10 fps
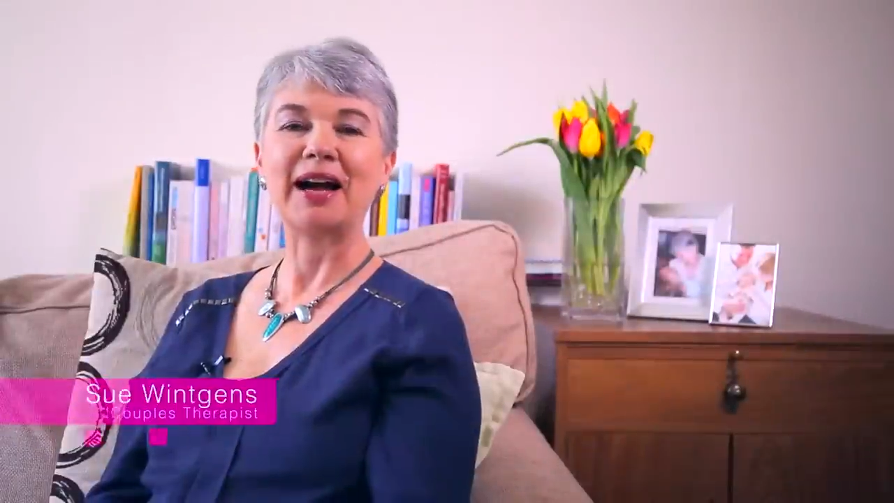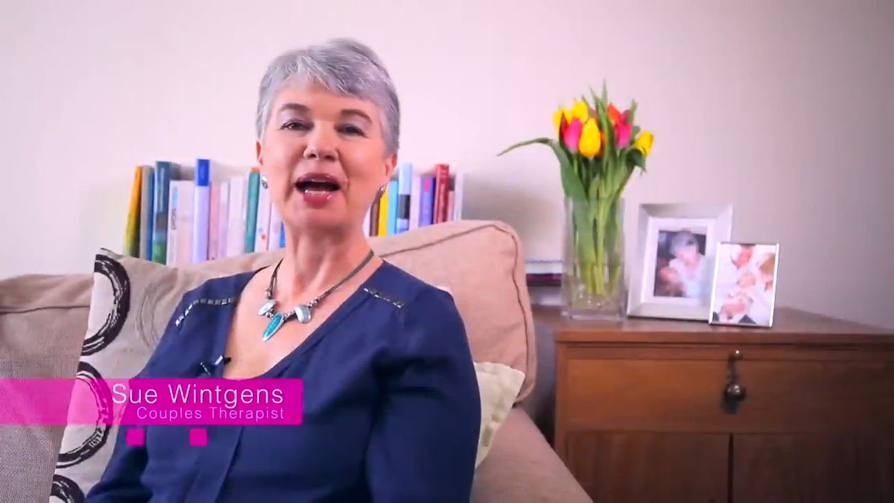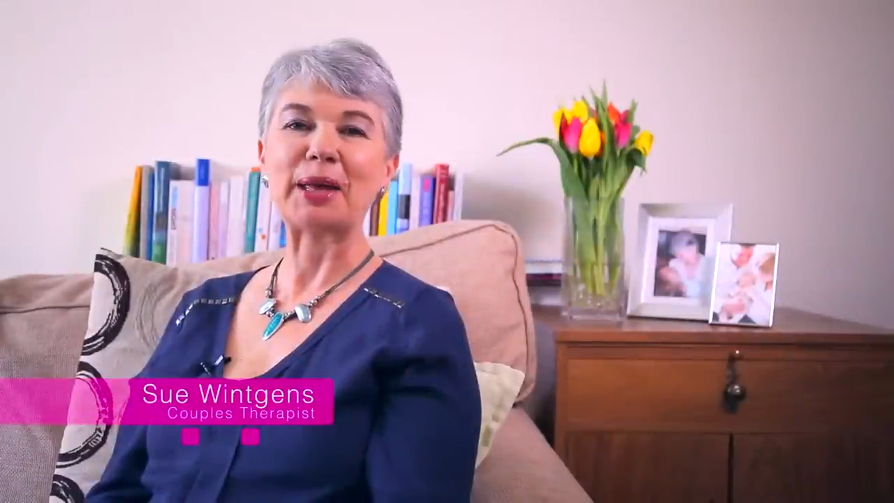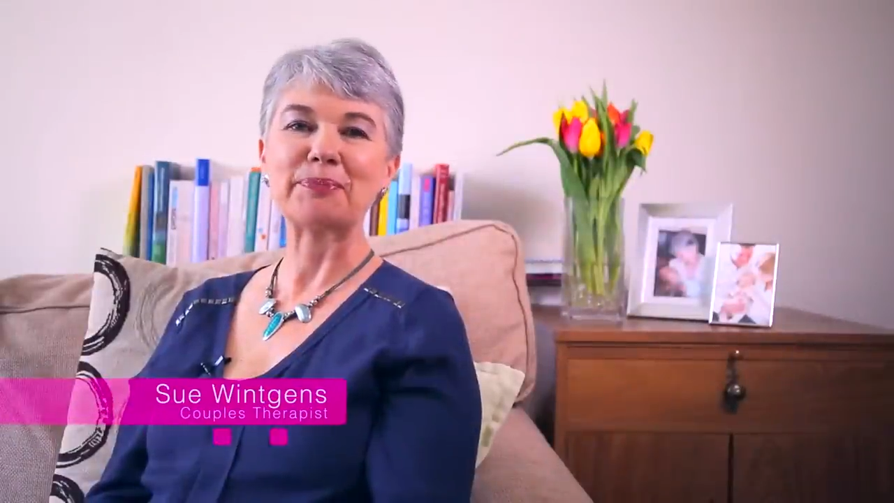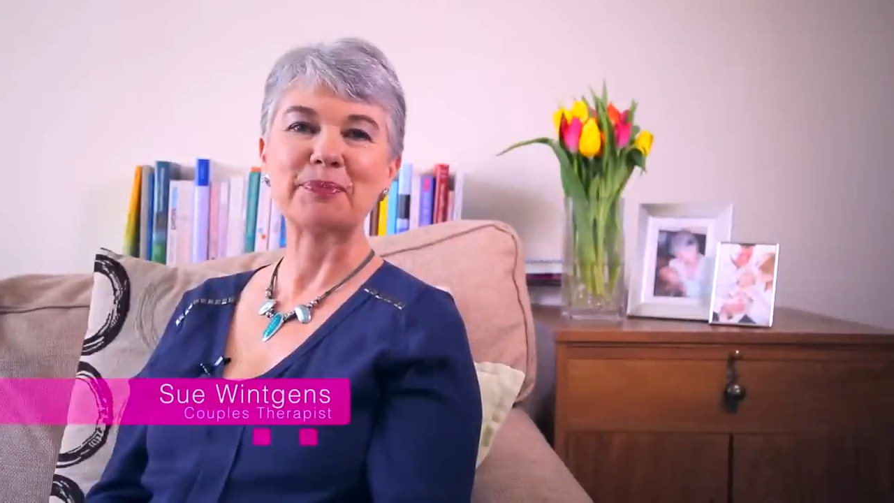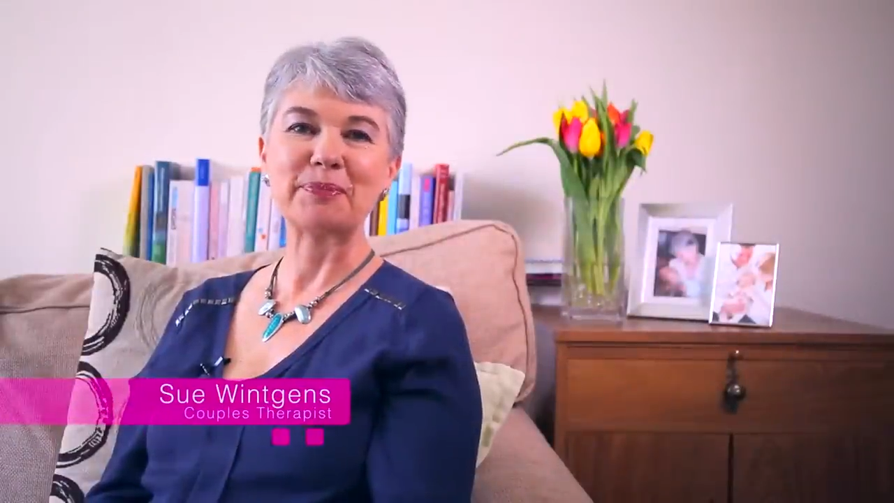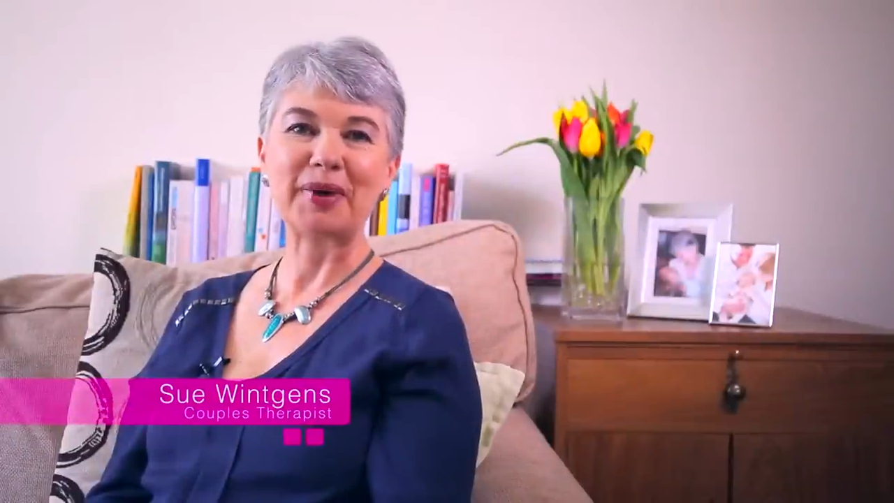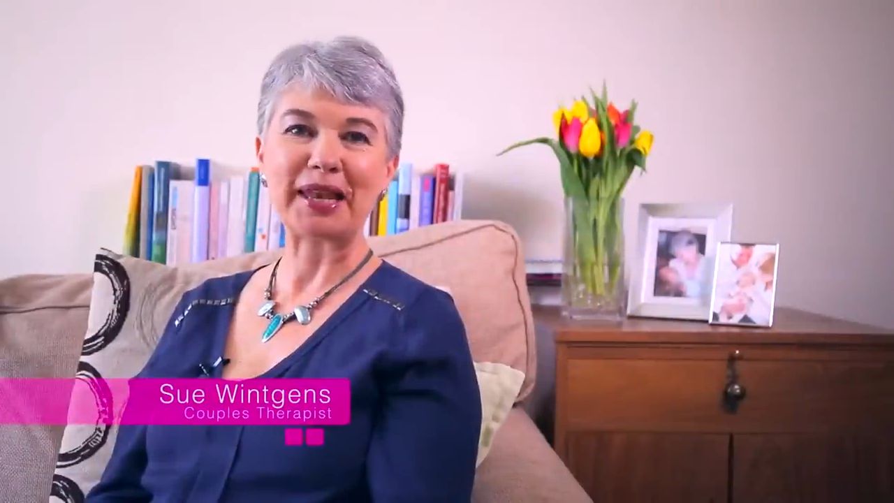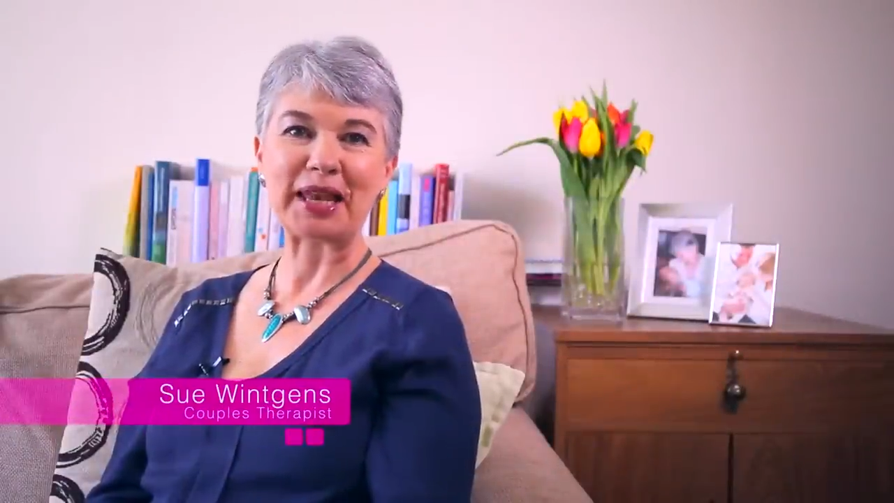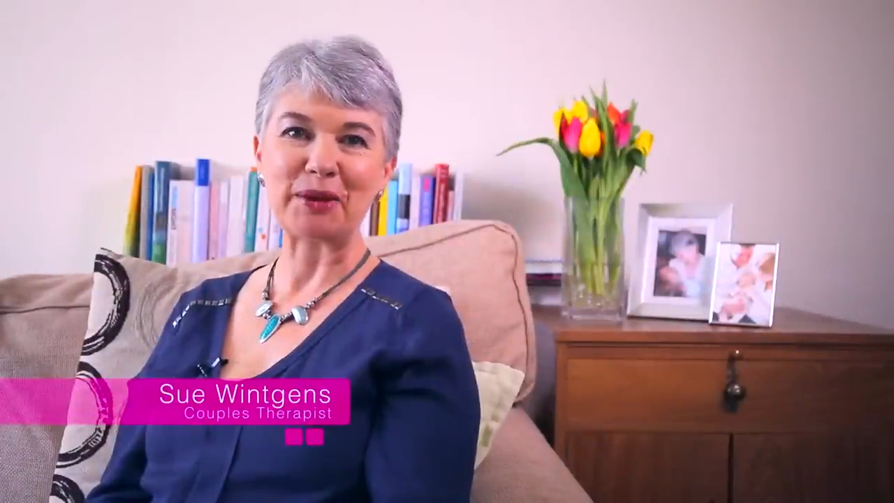Hi,
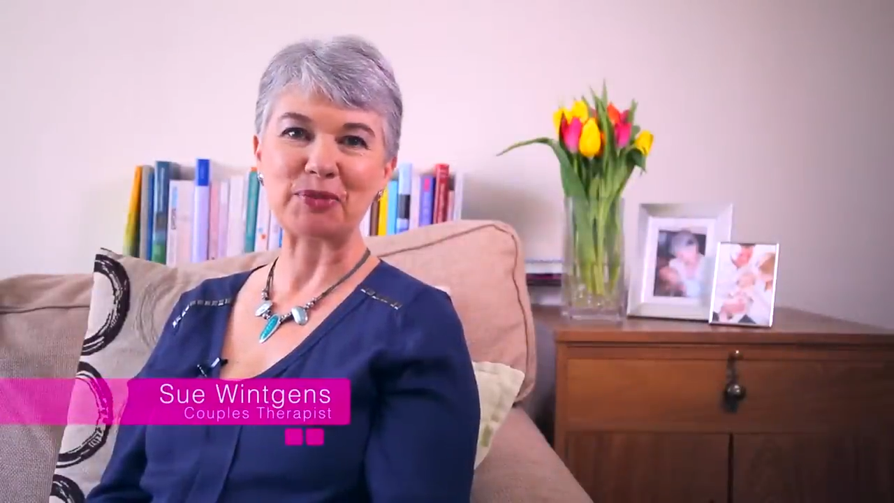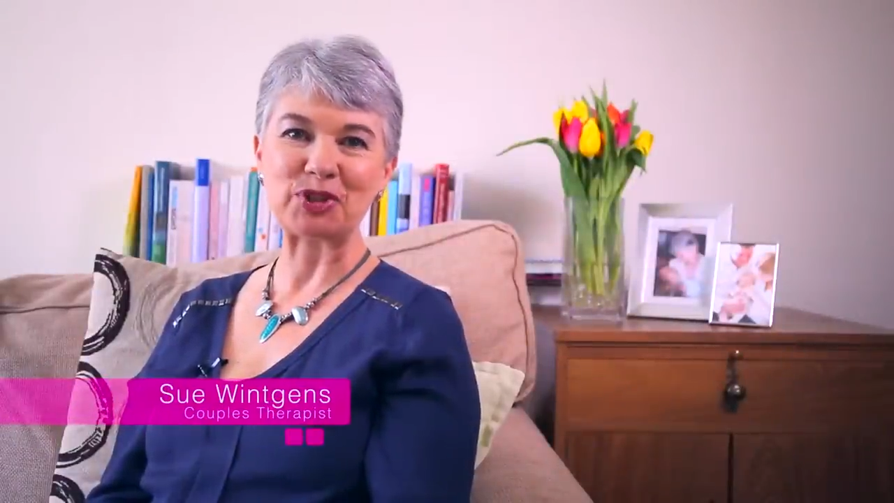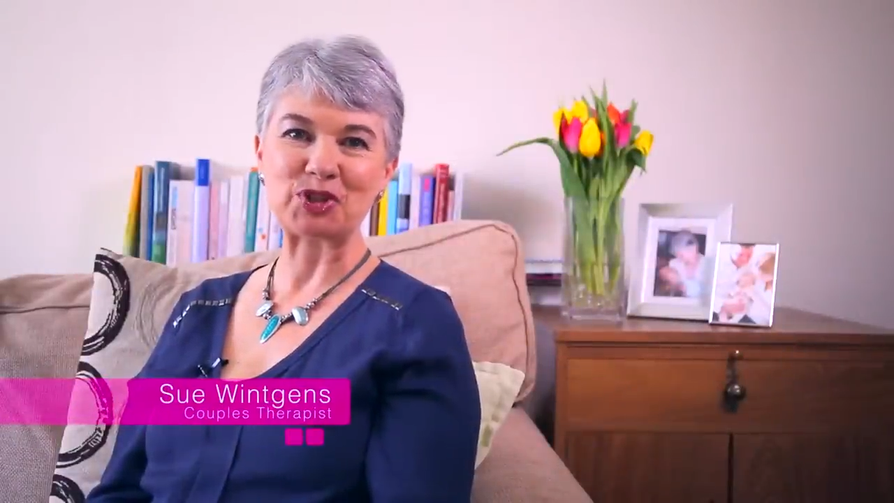my name is